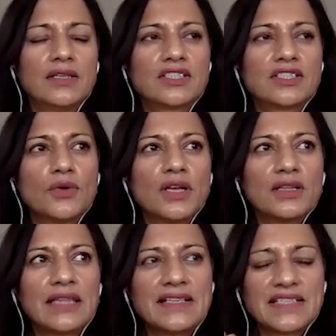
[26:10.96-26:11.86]
So
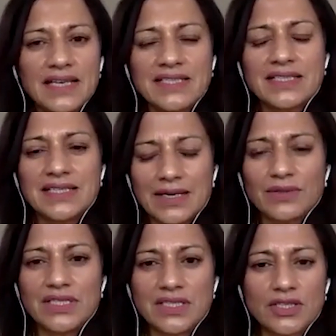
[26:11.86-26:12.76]
they tested out
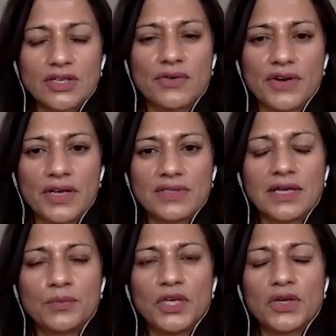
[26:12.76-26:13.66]
these scenarios,
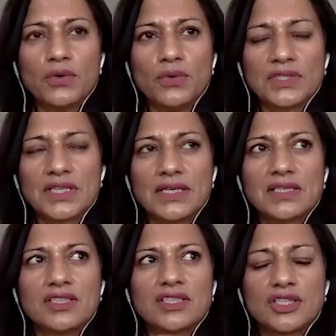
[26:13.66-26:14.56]
and we called it
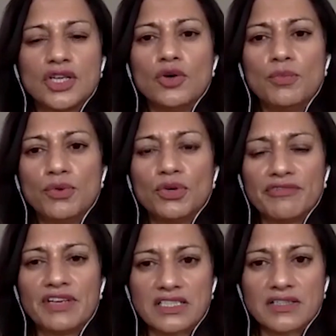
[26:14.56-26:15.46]
the snowball
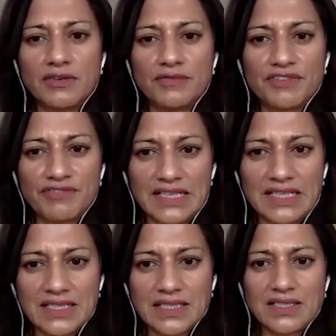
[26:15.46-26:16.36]
effect of the
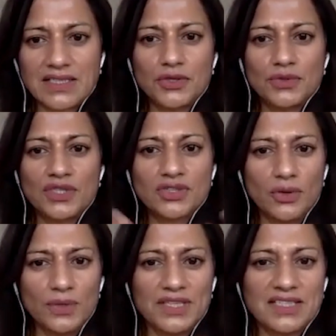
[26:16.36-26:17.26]
fantasy. So you
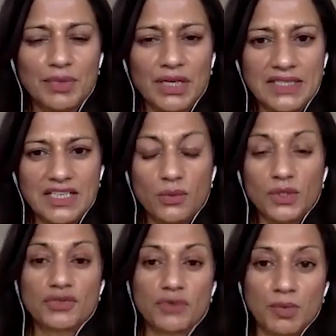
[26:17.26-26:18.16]
start with a simple idea, I
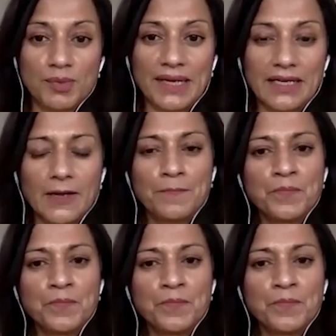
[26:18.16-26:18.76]
want to rob a bank.